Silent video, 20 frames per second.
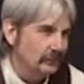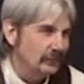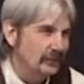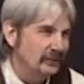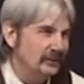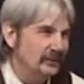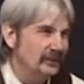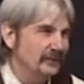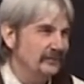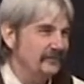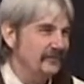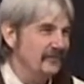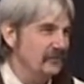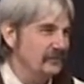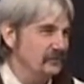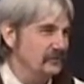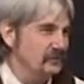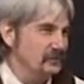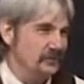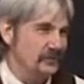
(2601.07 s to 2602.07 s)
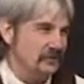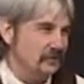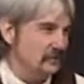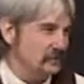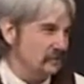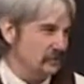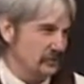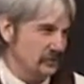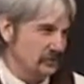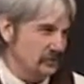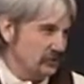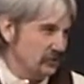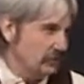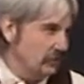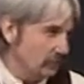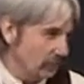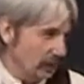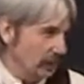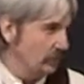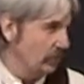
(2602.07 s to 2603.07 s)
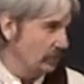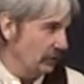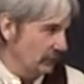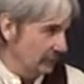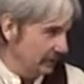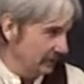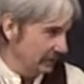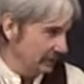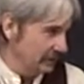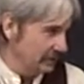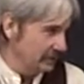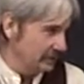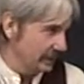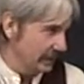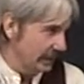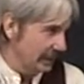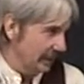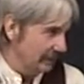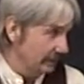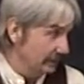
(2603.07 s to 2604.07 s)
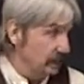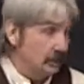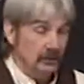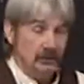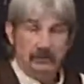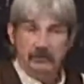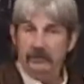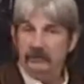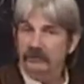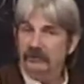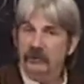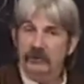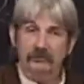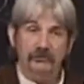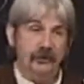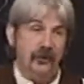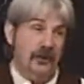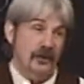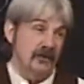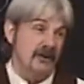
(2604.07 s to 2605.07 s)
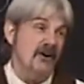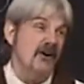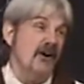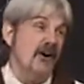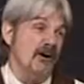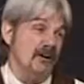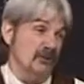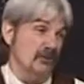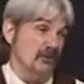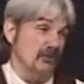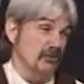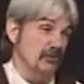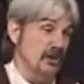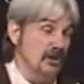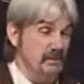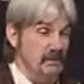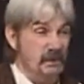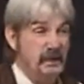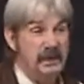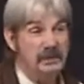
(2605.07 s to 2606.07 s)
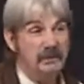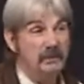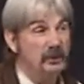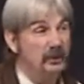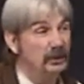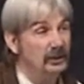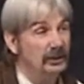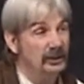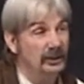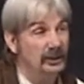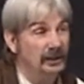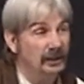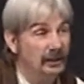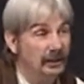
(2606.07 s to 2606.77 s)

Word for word: what if there's just corrupt on the inside. Folks, there are corrupt people.